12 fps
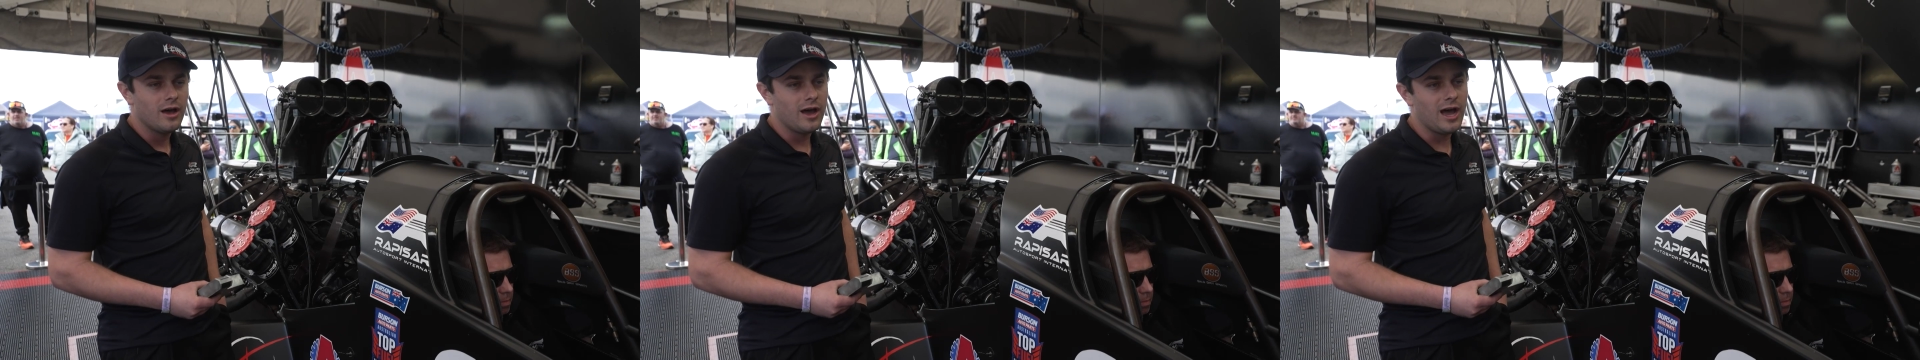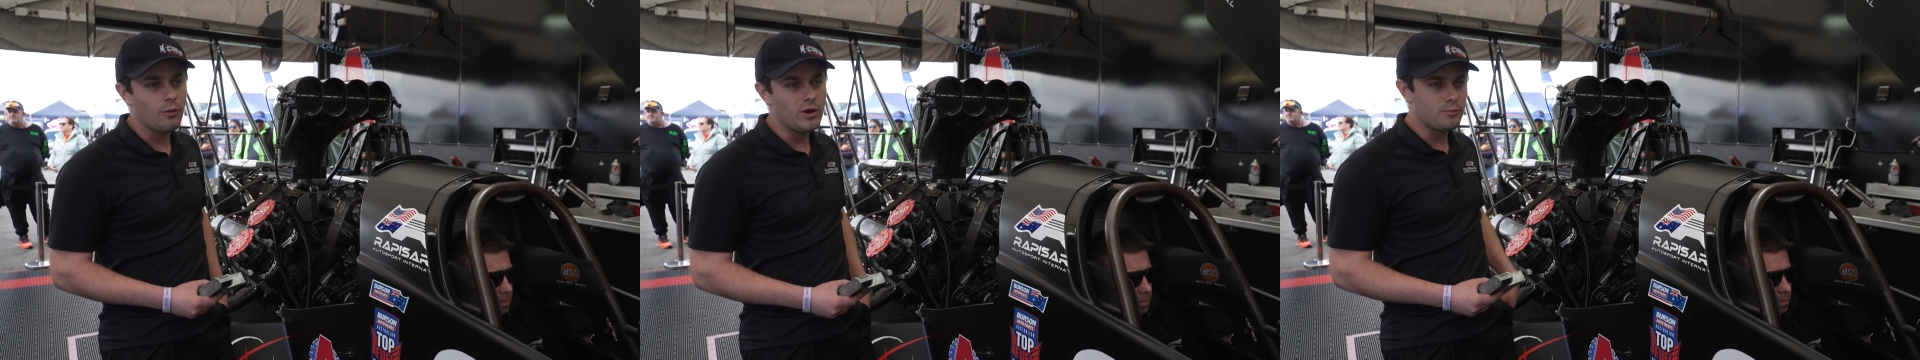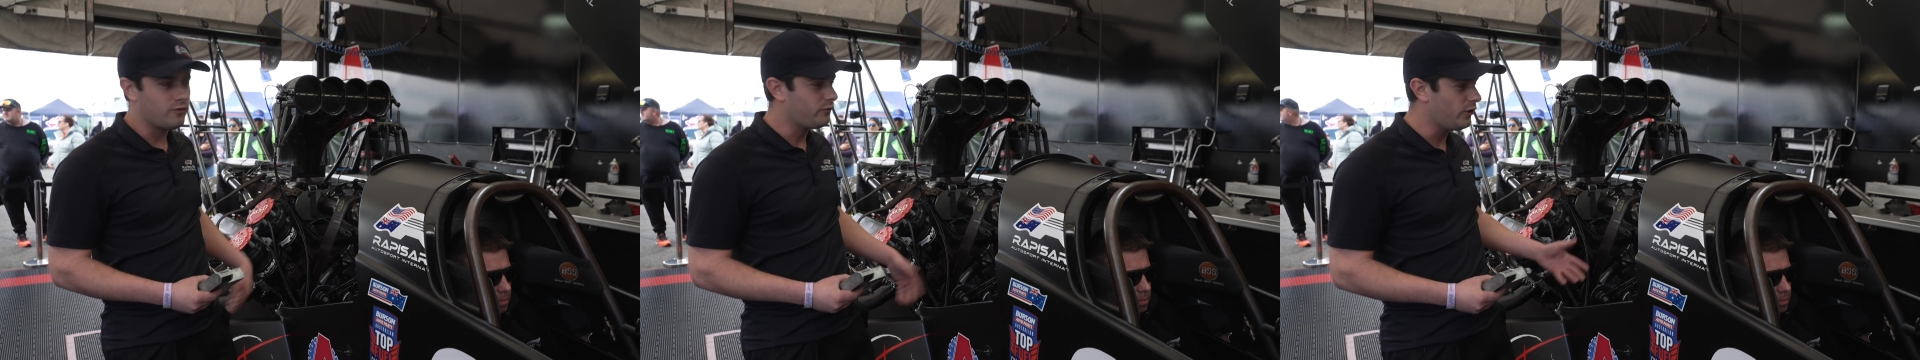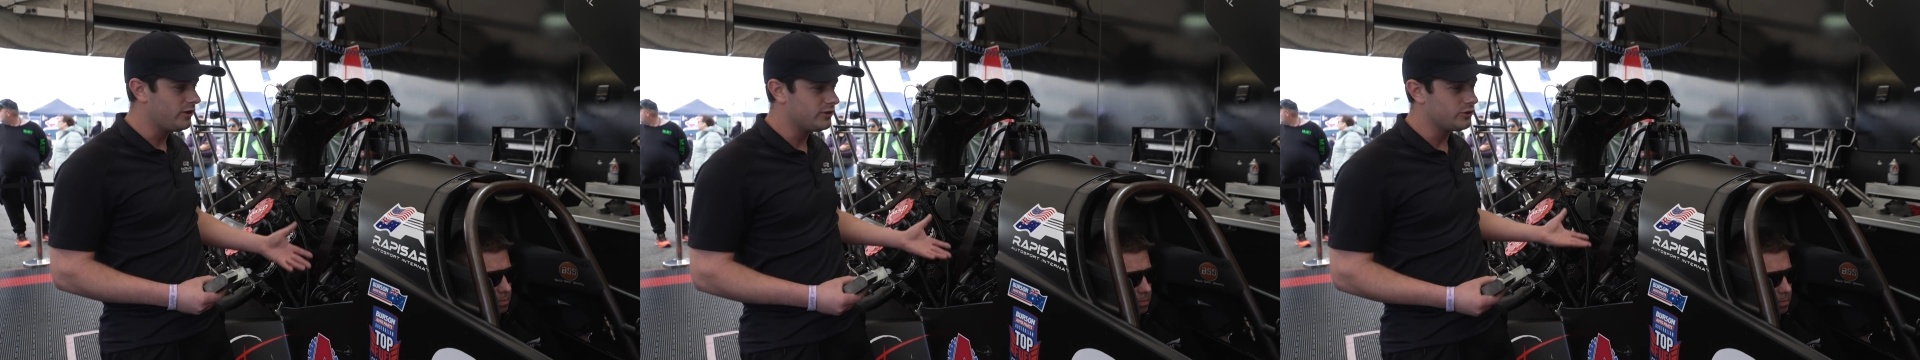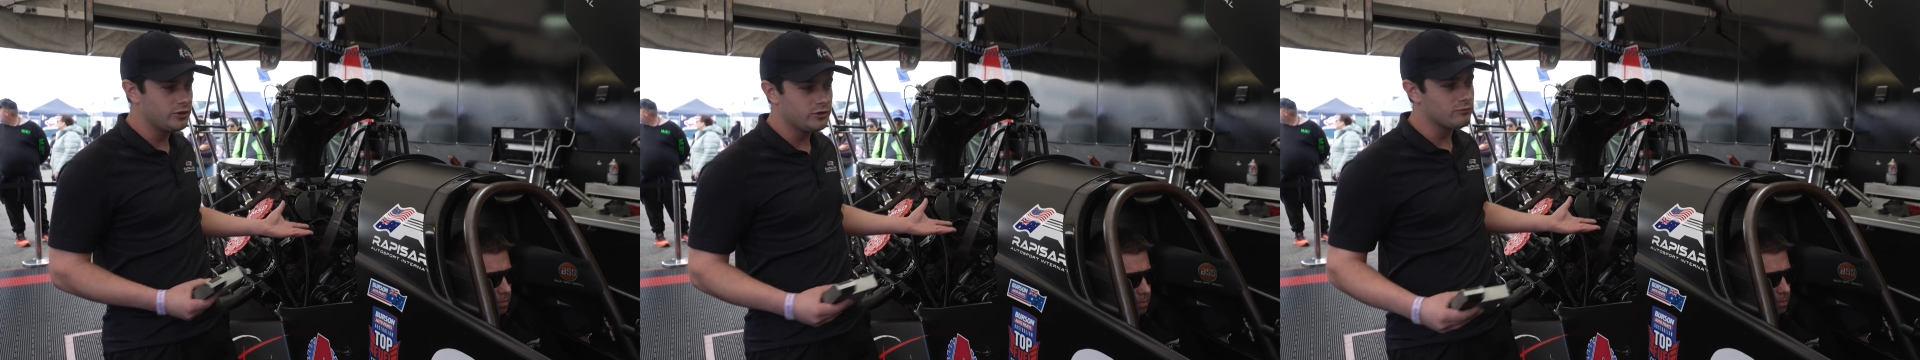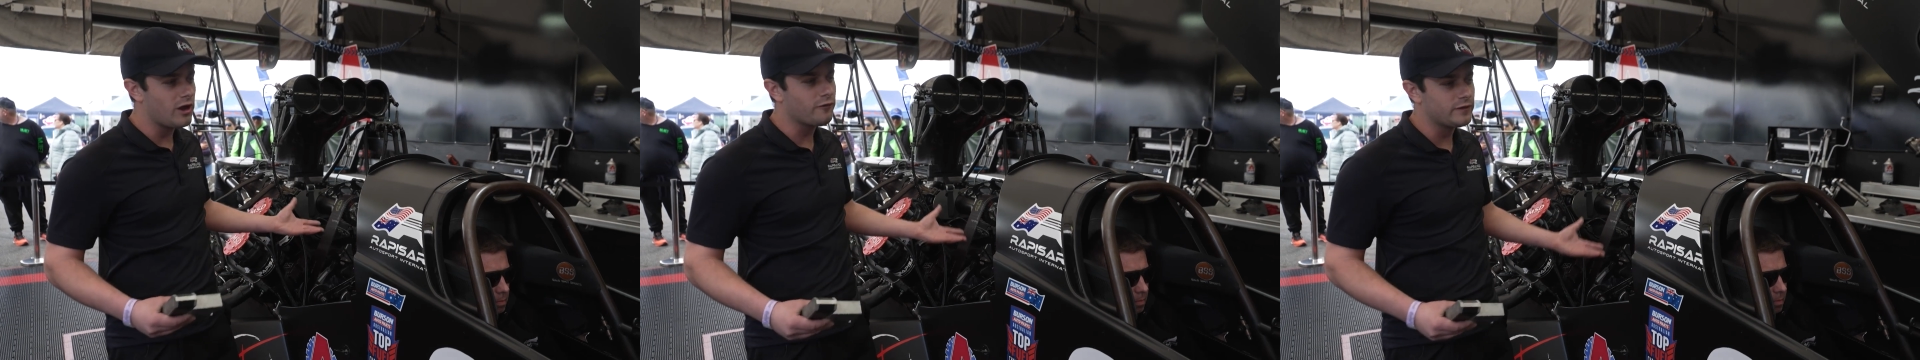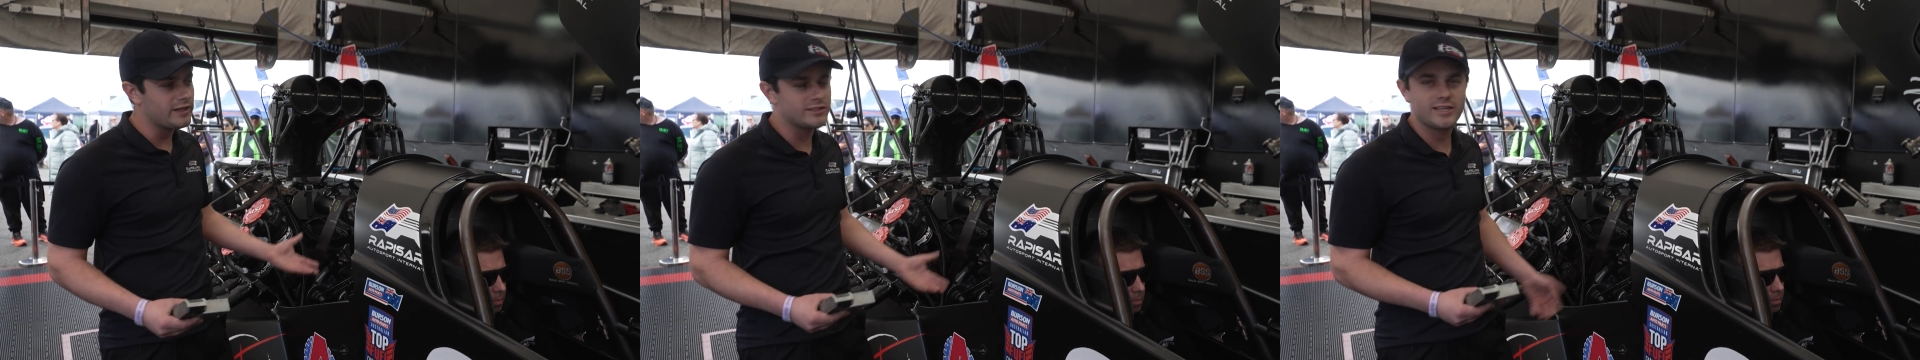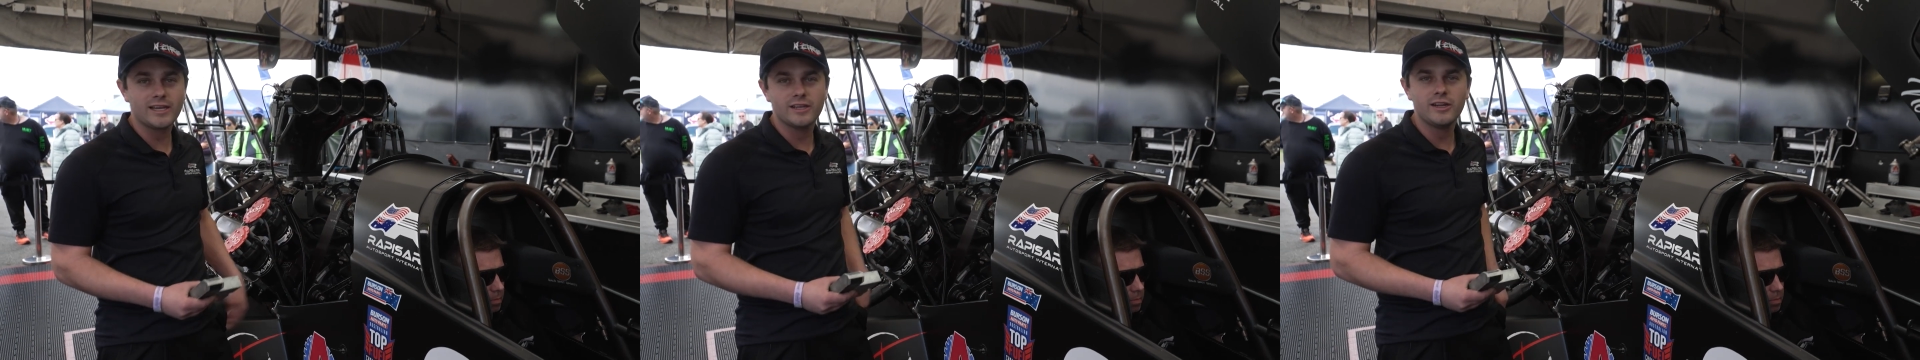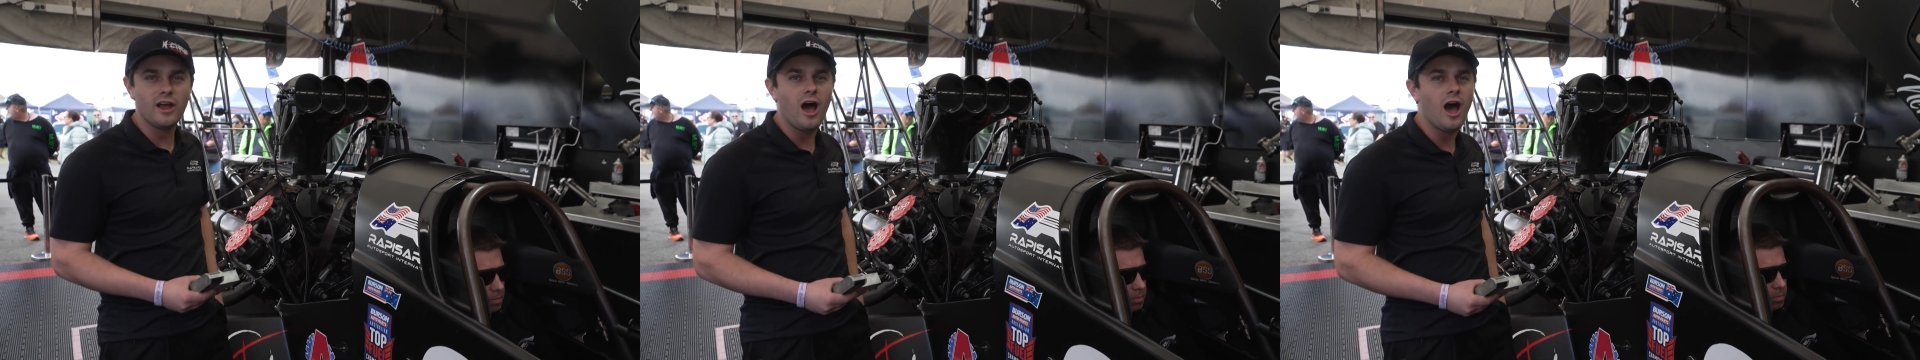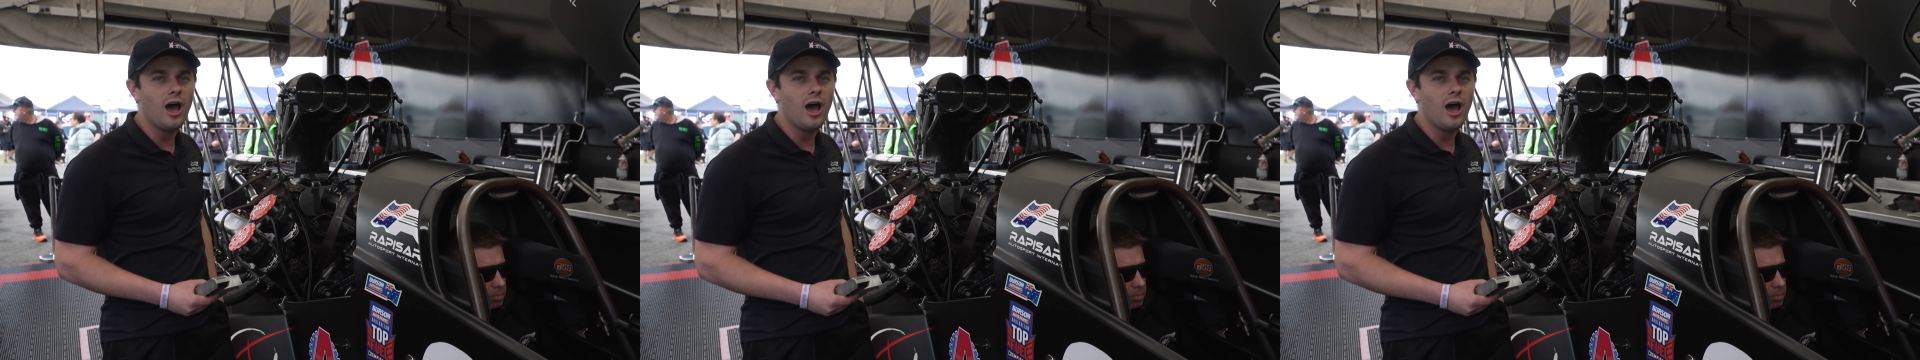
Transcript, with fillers: Uh, we prefer to do roughly a second and a